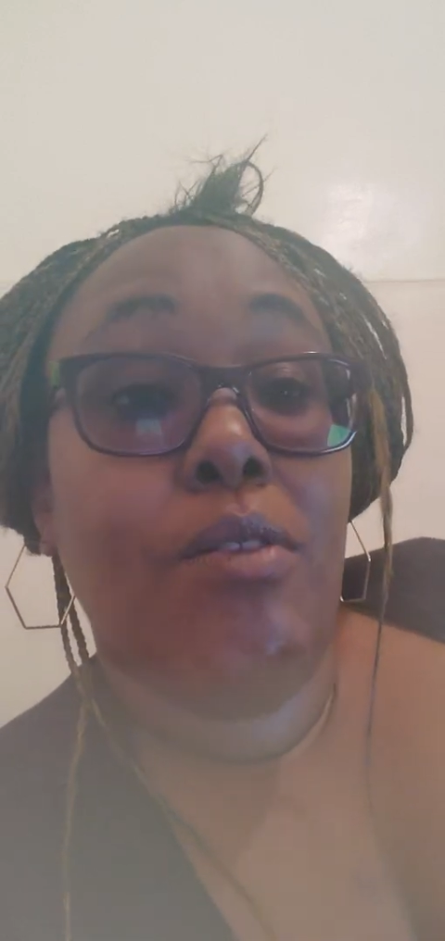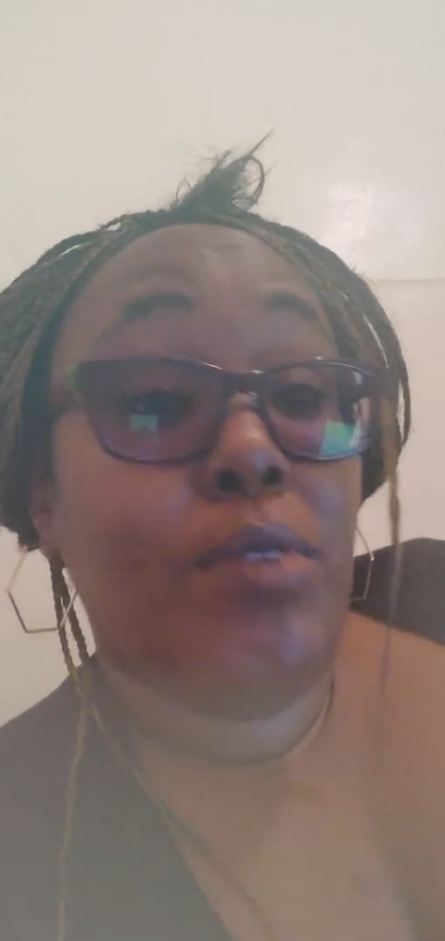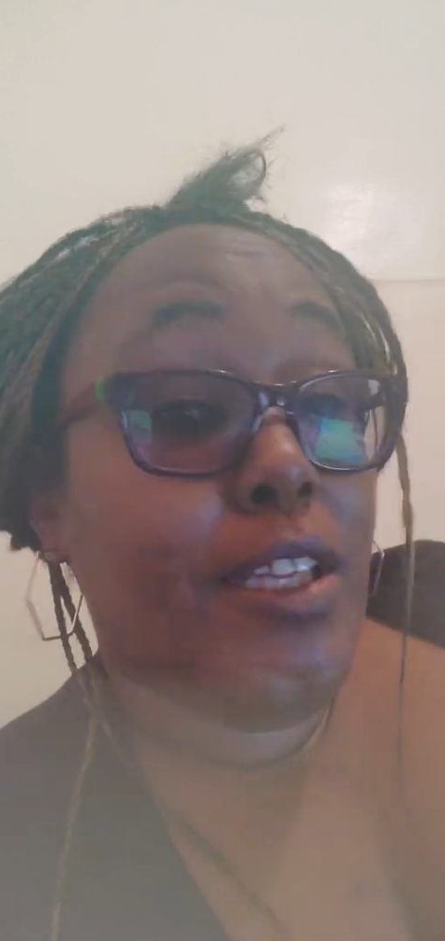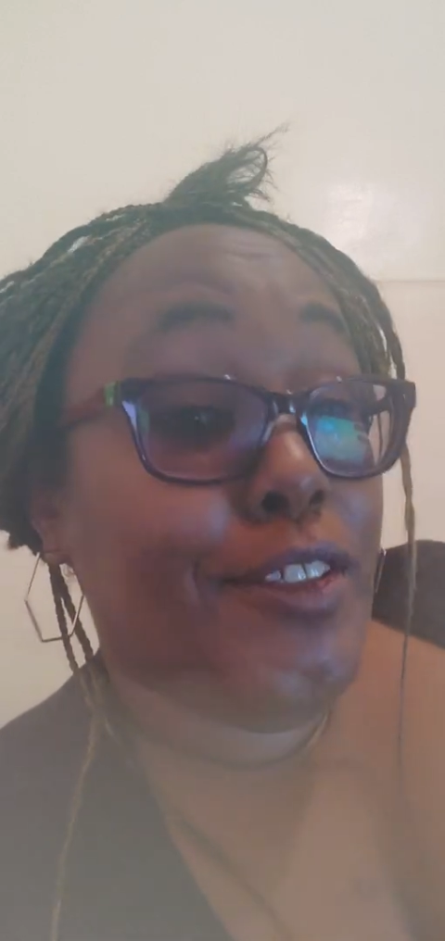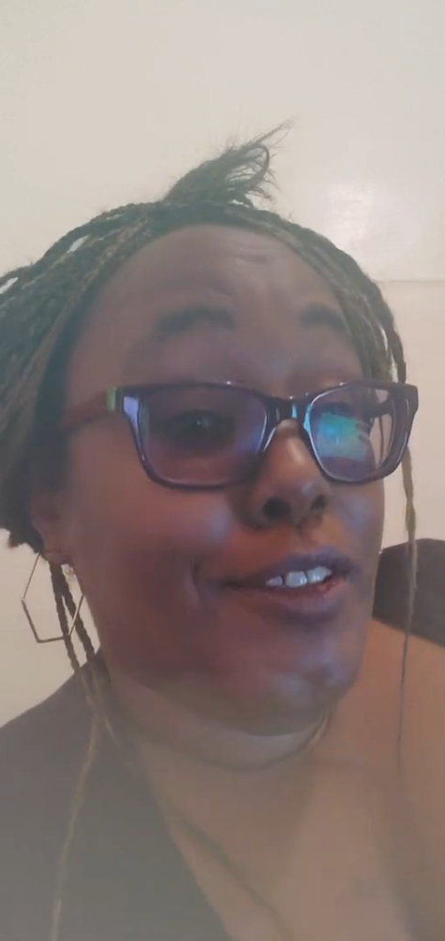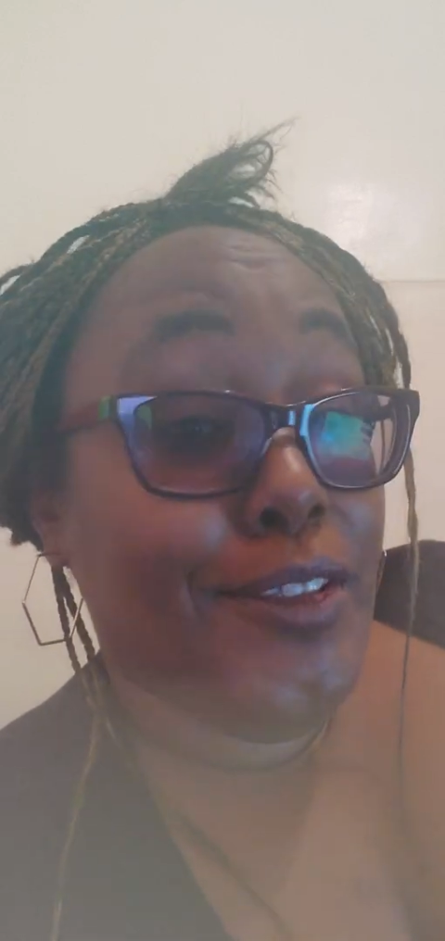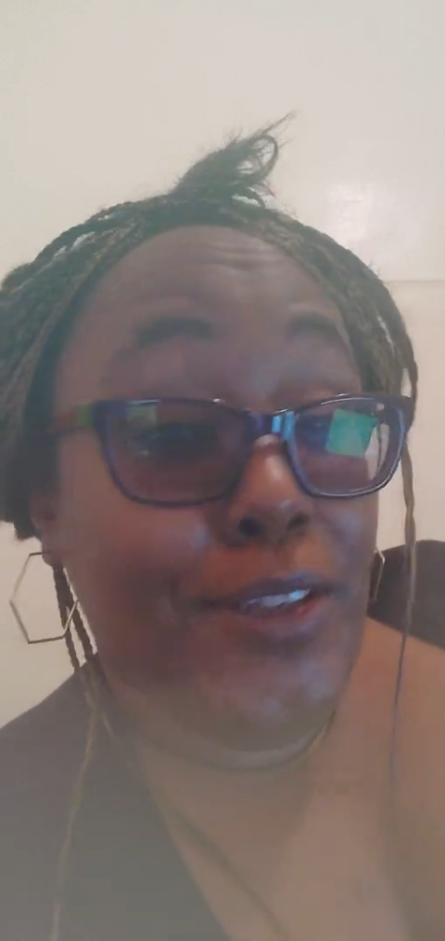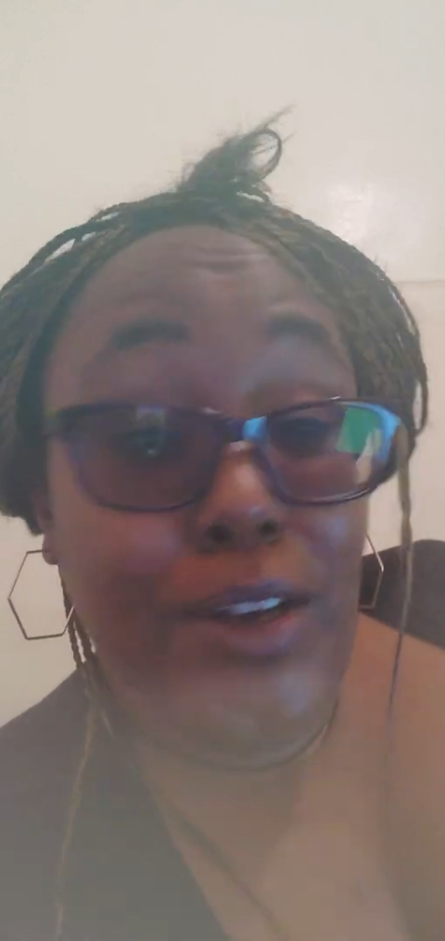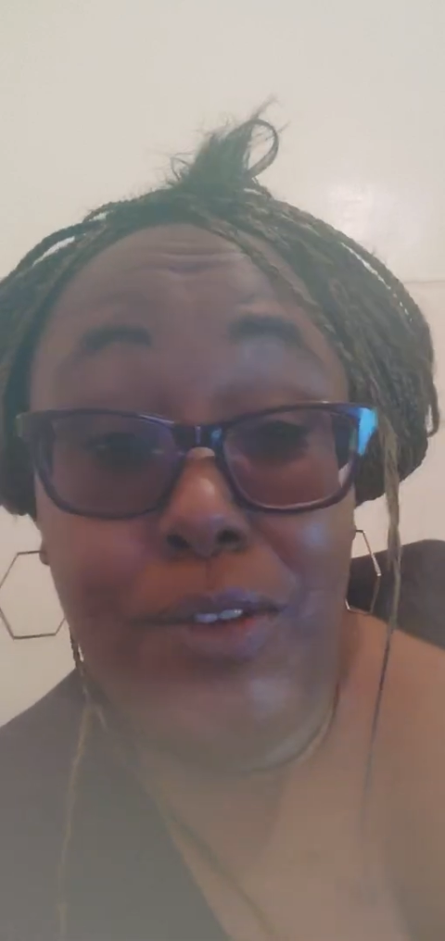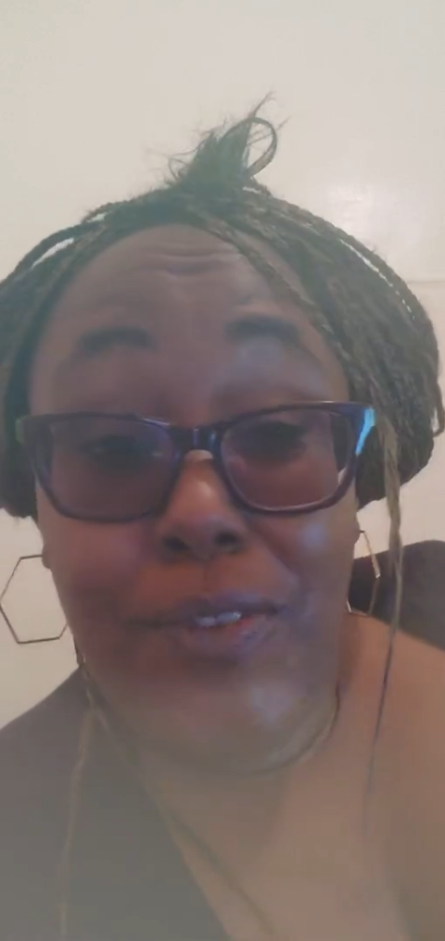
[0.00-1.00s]
with
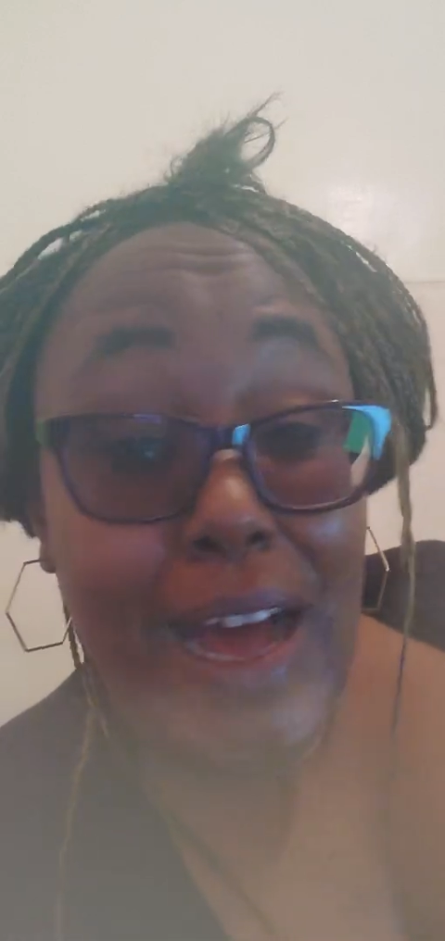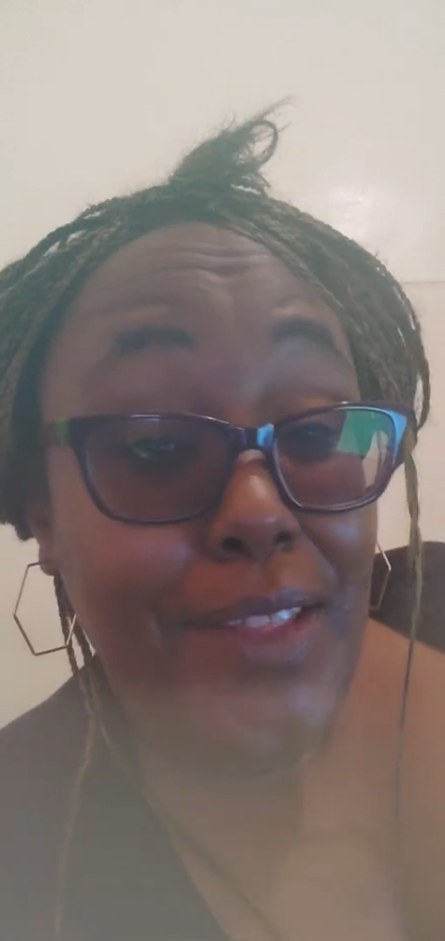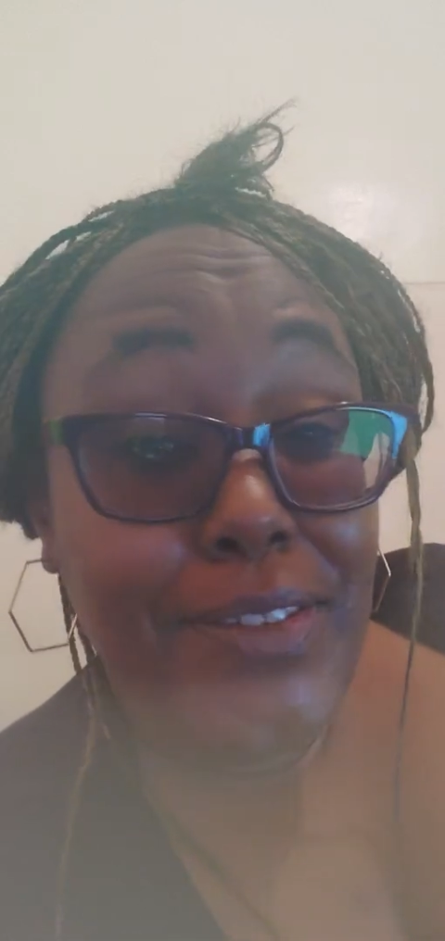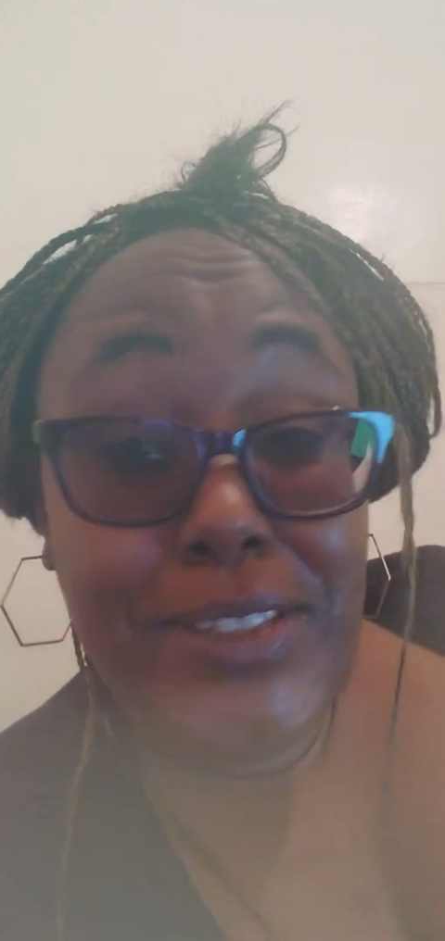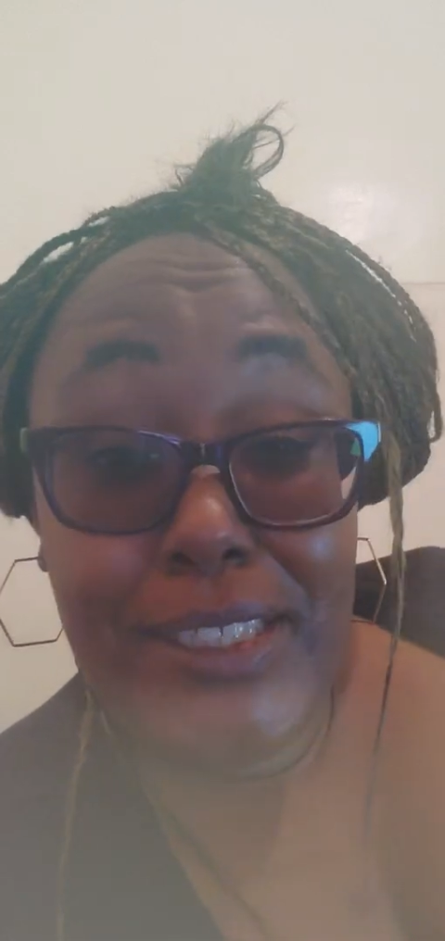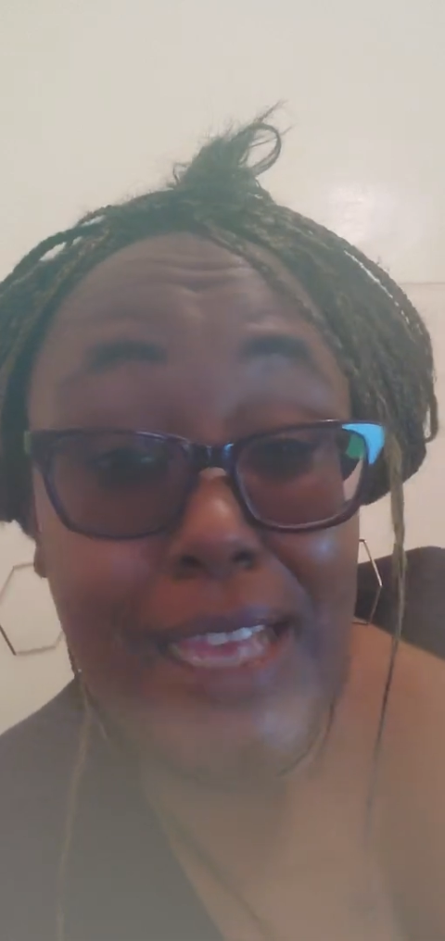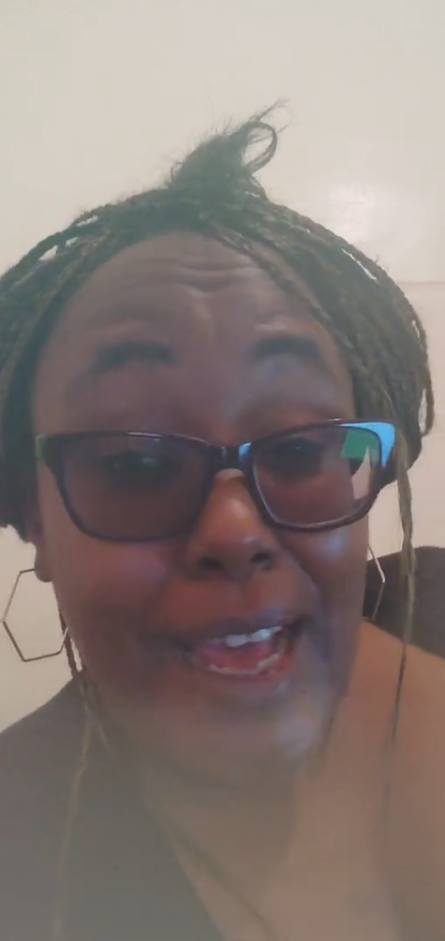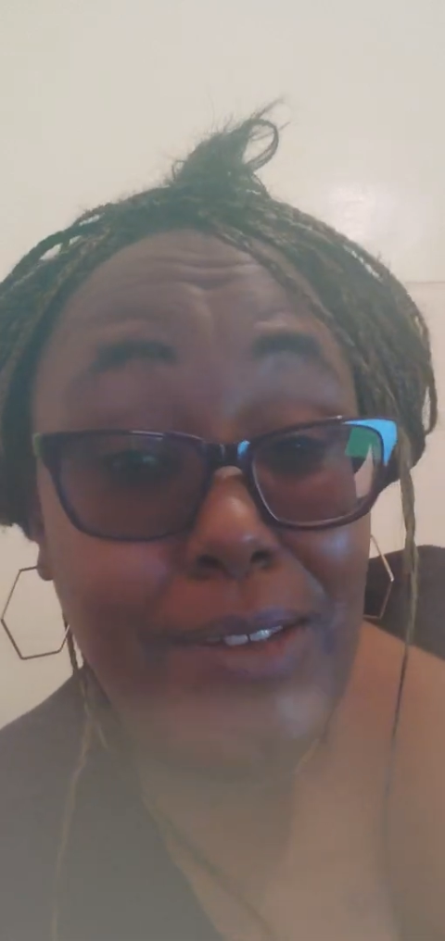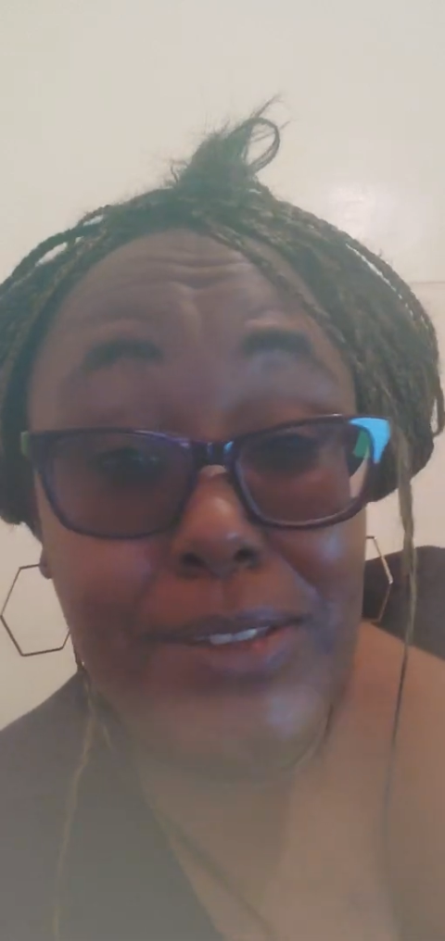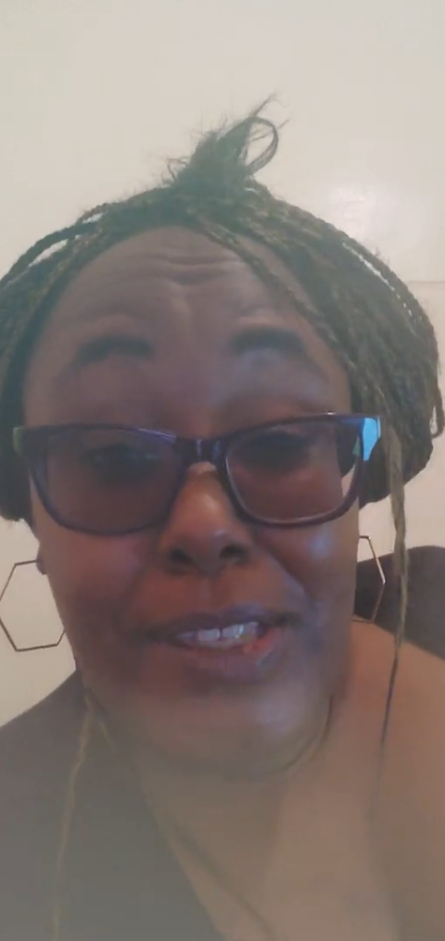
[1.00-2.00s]
no fathers in the
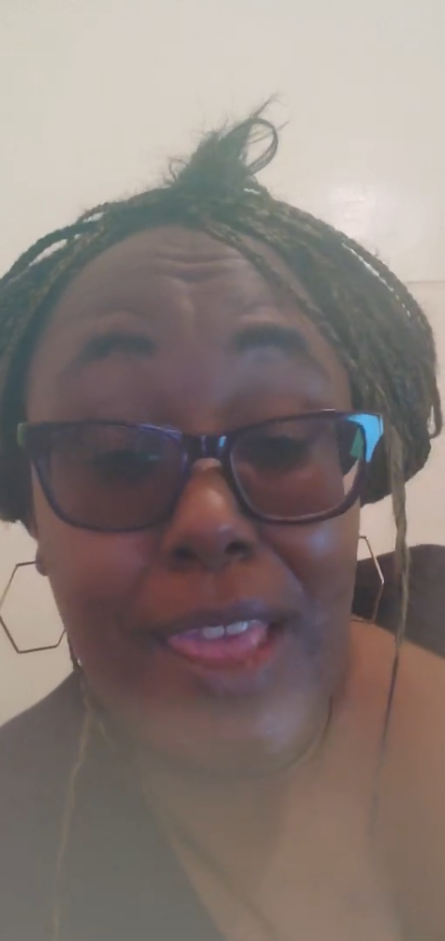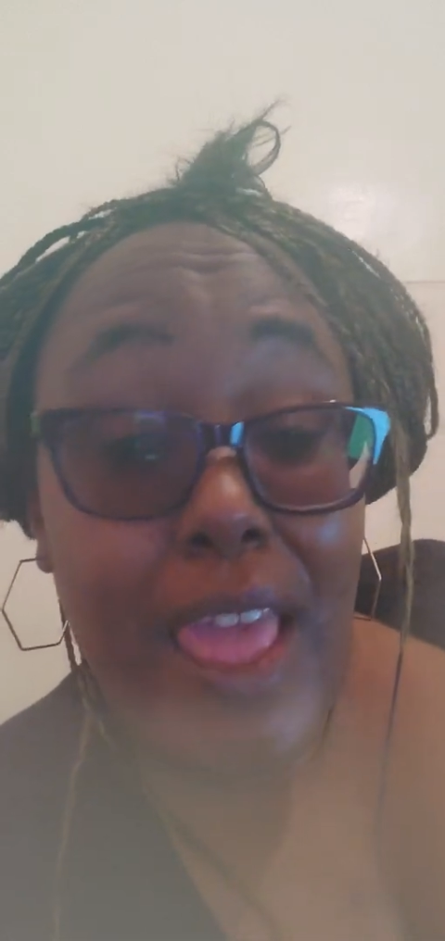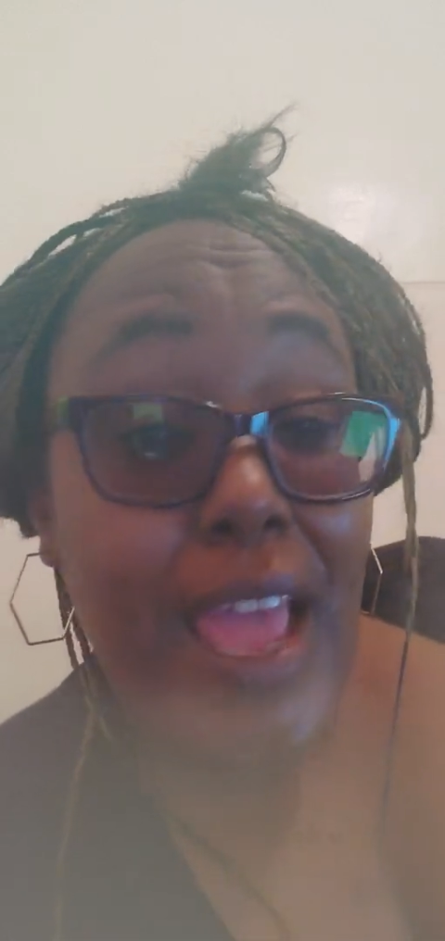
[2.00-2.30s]
house.